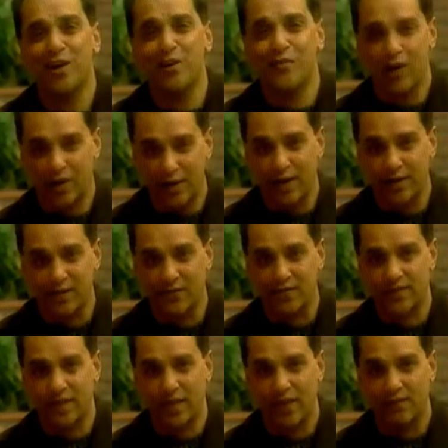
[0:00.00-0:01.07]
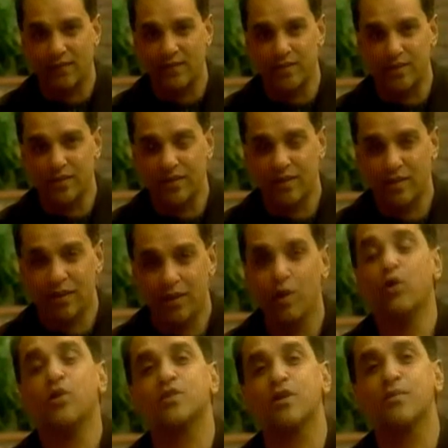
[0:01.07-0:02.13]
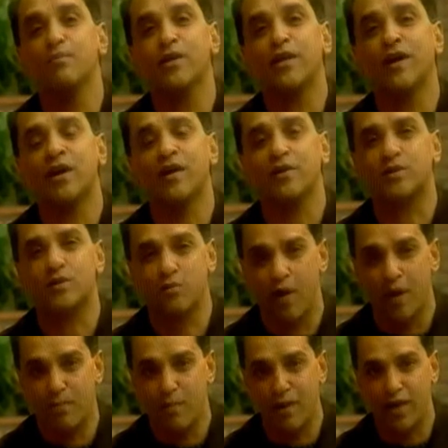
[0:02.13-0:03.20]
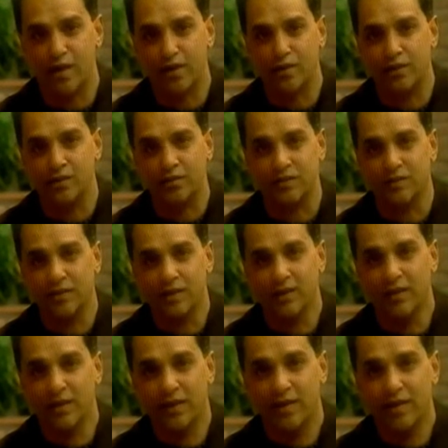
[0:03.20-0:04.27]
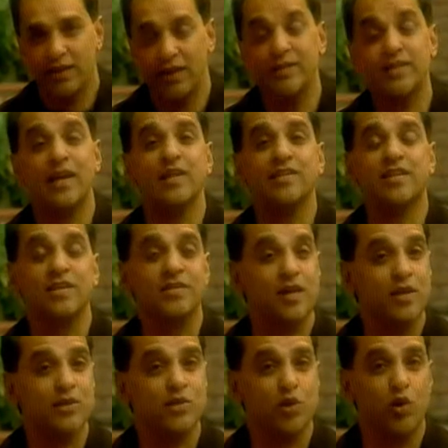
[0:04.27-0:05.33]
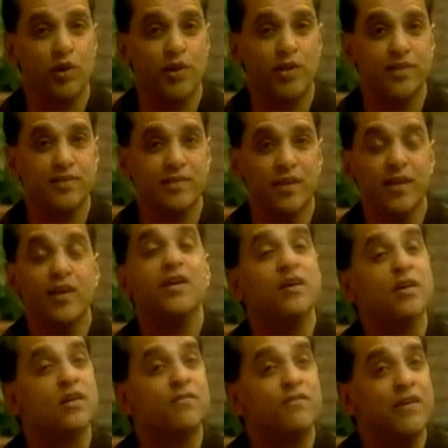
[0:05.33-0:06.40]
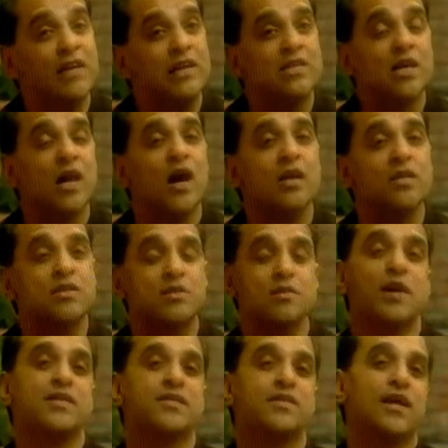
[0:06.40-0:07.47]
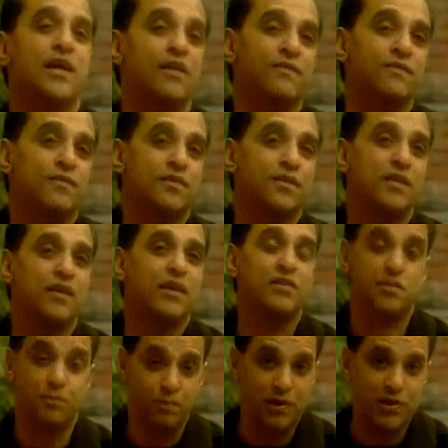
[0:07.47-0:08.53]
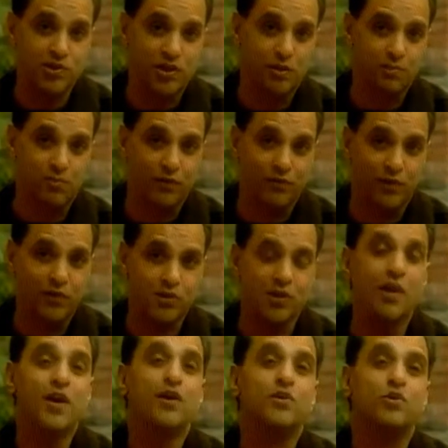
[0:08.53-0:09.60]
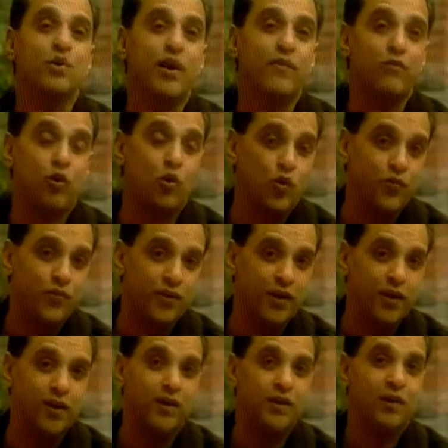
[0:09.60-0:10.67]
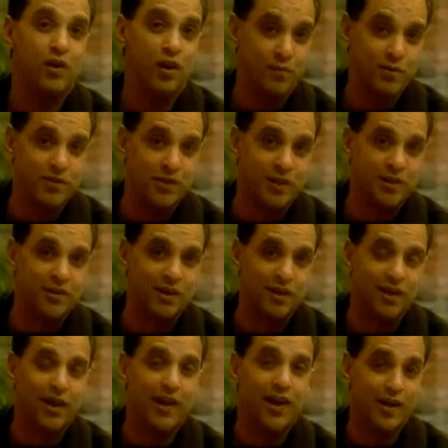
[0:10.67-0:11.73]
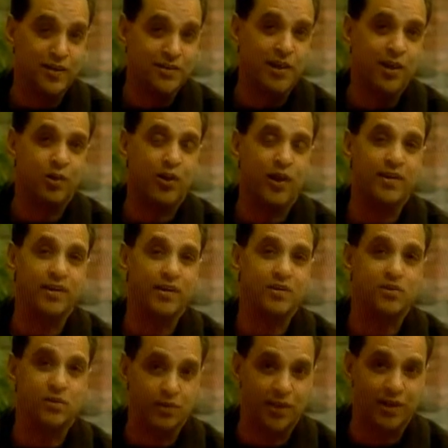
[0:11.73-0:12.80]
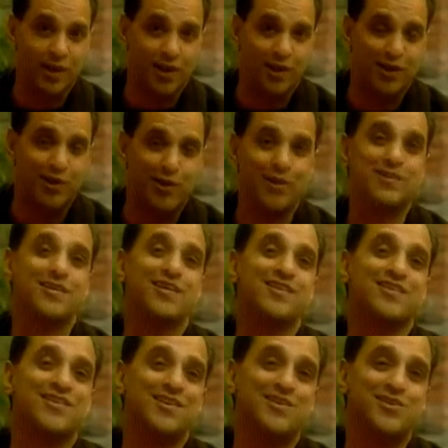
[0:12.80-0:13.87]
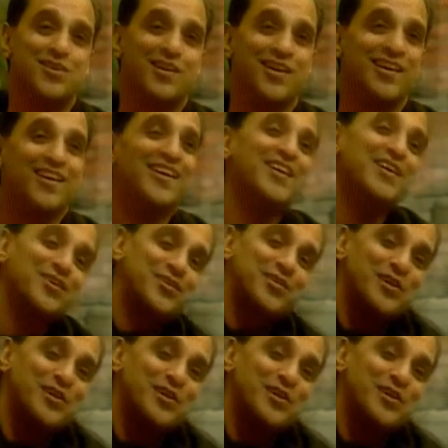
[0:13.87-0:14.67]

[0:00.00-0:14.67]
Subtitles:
our collective selves. He holds a mirror to our minds. He tells us our stories. He reveals us to ourselves. It's a pleasure and a privilege to have author, commentator and psychoanalyst Sudhir Kakar on center stage today. Sudhir,